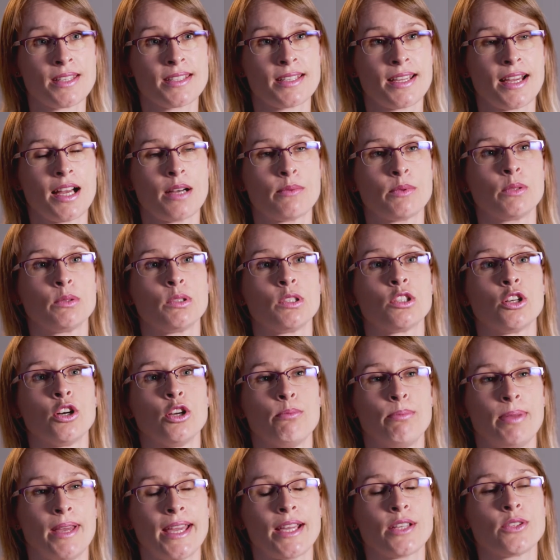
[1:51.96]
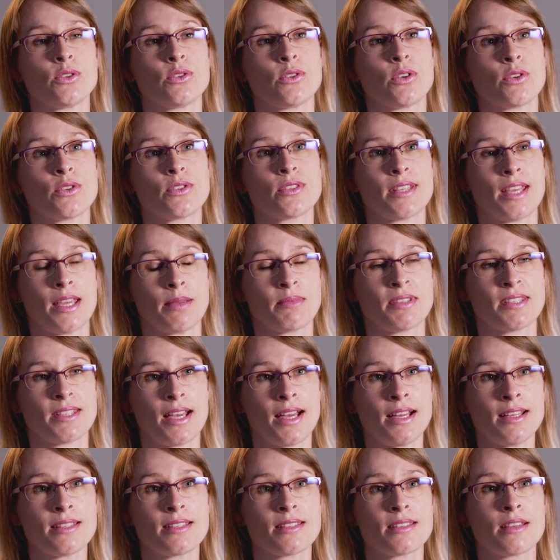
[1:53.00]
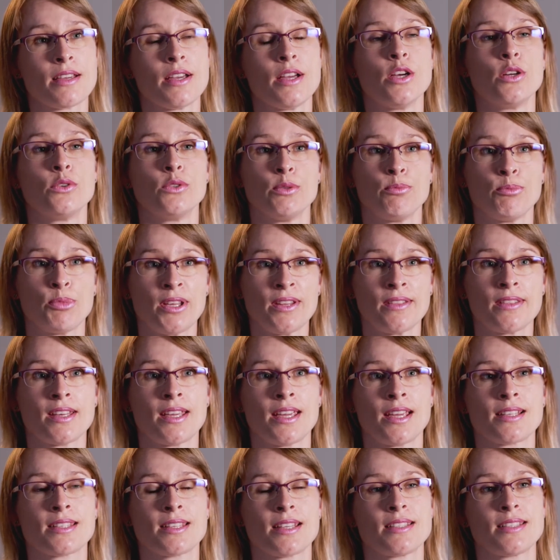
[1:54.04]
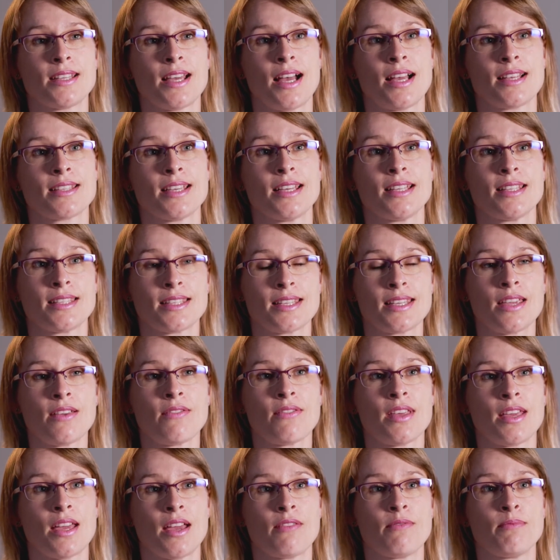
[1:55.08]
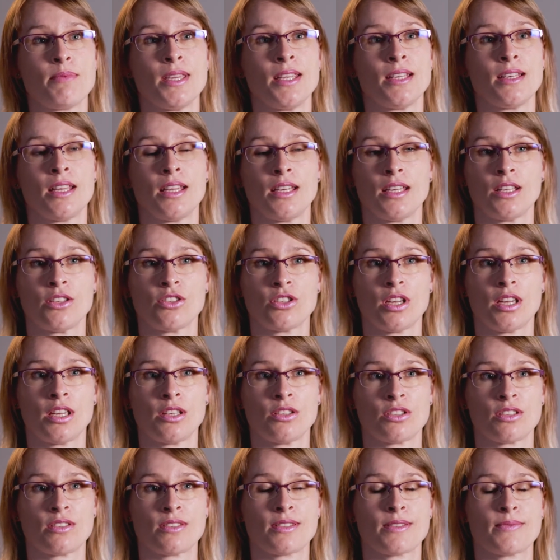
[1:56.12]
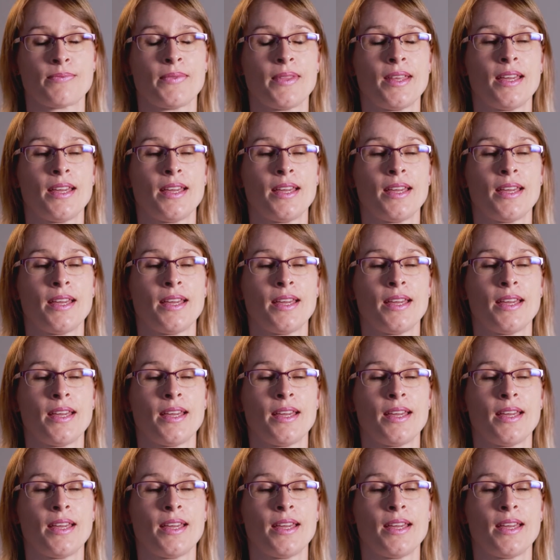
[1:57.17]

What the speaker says: time, we will go back to those same sites, repeat the exercise, and see if there have been any changes.